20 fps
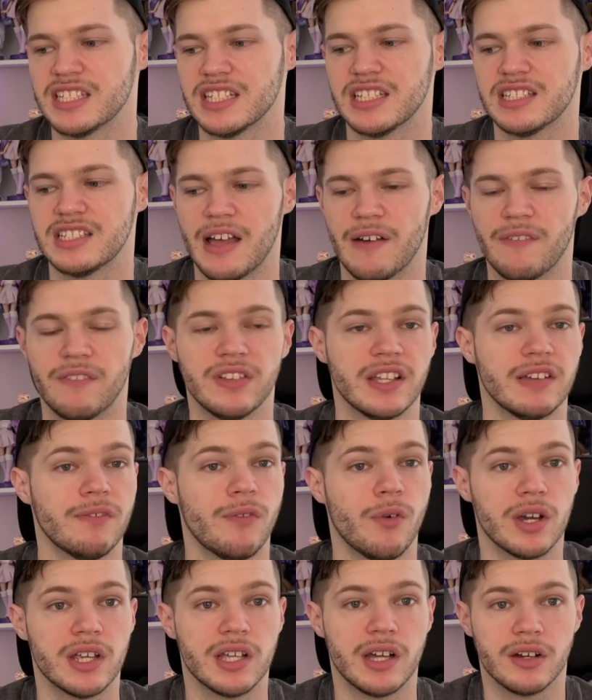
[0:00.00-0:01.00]
It's definitely
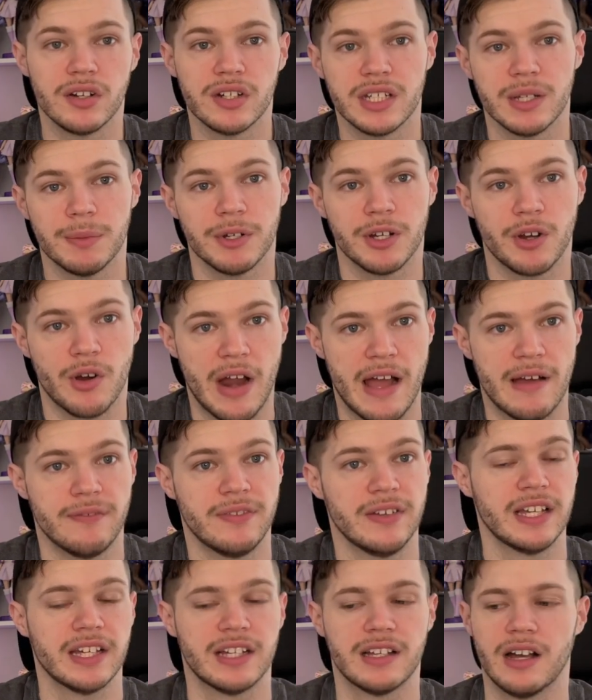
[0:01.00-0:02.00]
for a younger
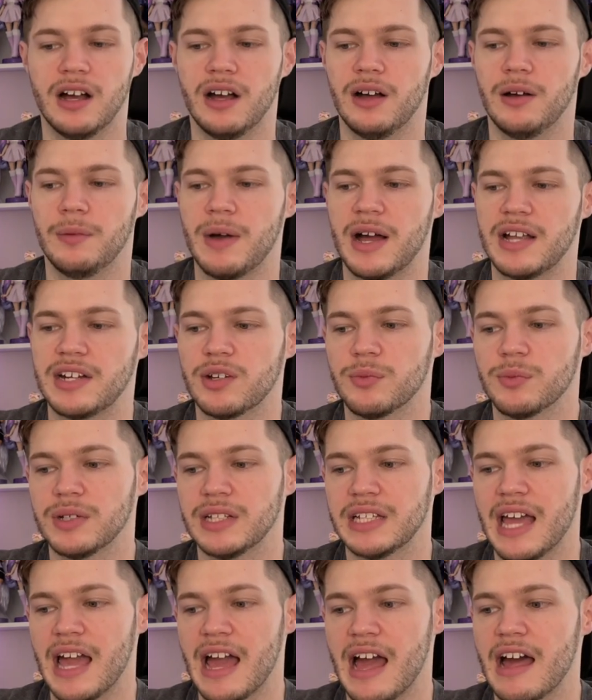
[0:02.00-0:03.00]
demographic. I don't
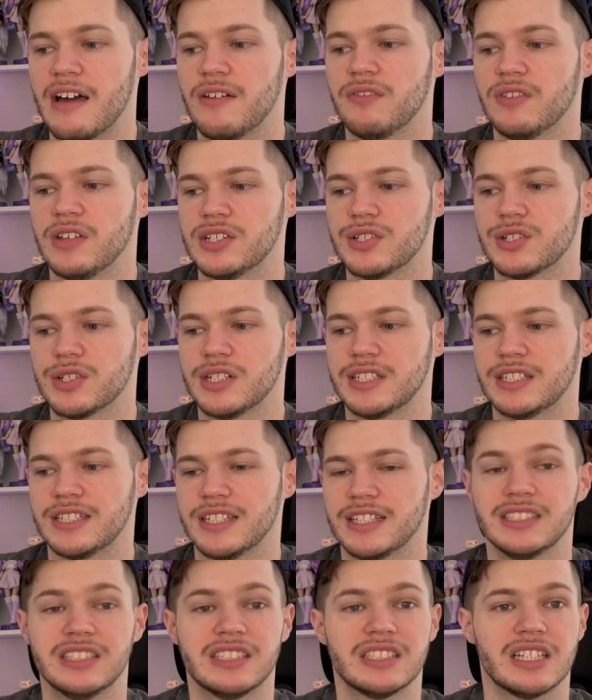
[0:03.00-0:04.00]
really have interest
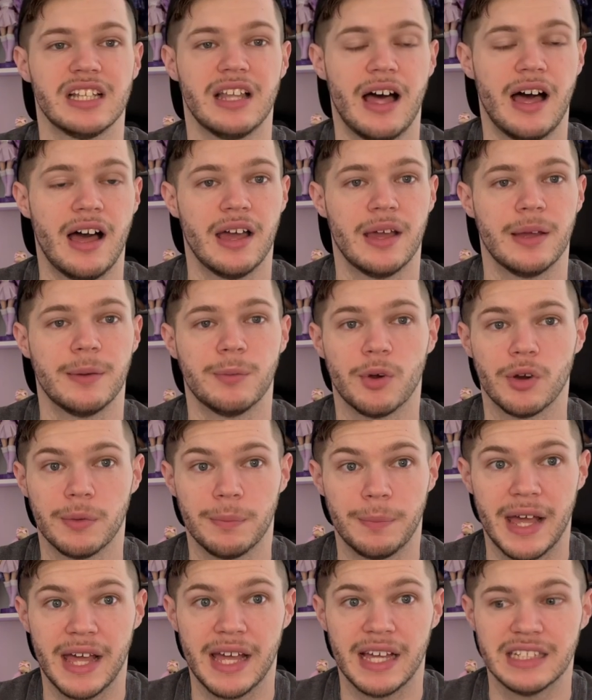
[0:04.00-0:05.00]
in slime or
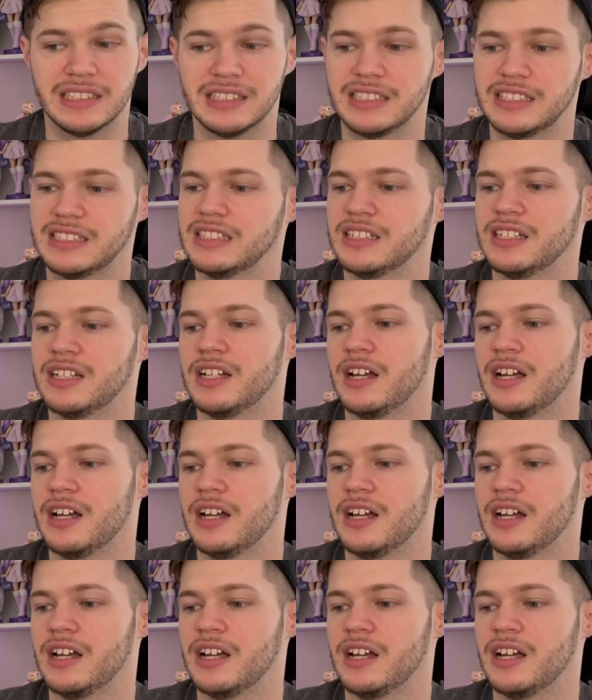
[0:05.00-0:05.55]
pets.